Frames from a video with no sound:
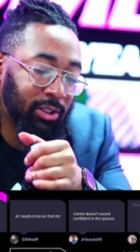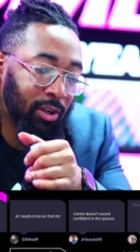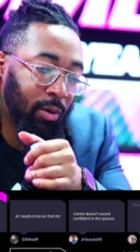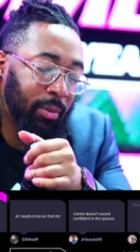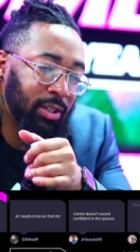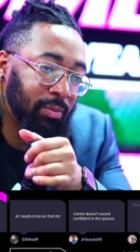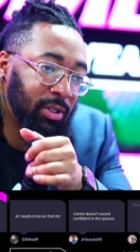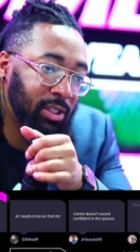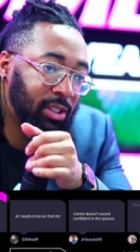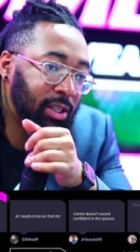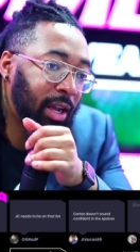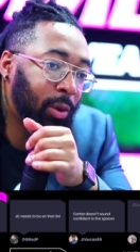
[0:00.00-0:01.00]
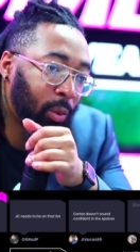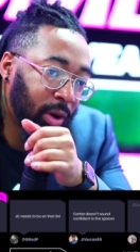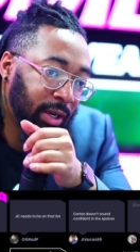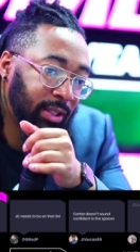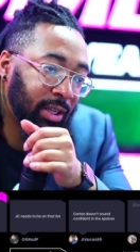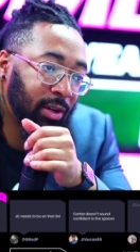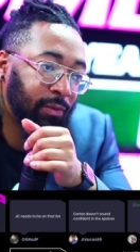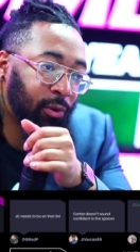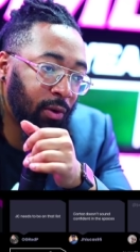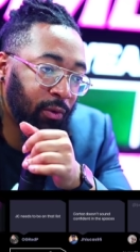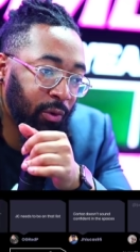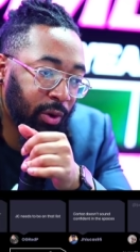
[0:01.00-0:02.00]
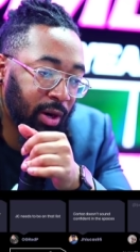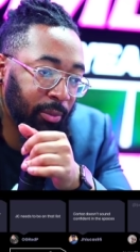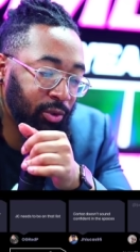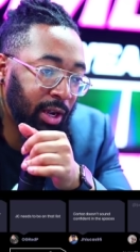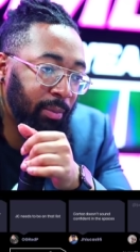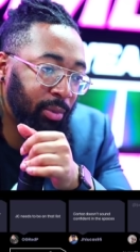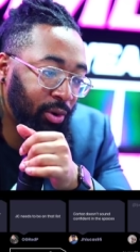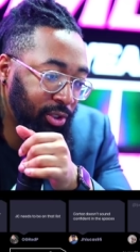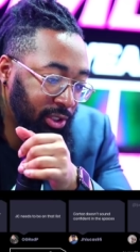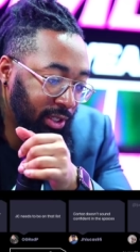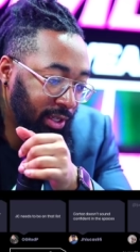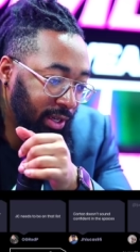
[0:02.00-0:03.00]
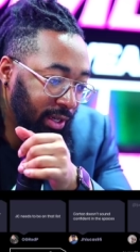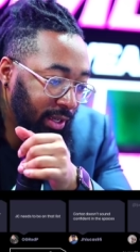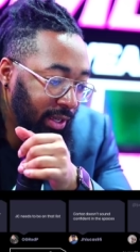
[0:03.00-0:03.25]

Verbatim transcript: "Homie, let me just take one, and then the fourth quarter I'm gonna do that bullshit again."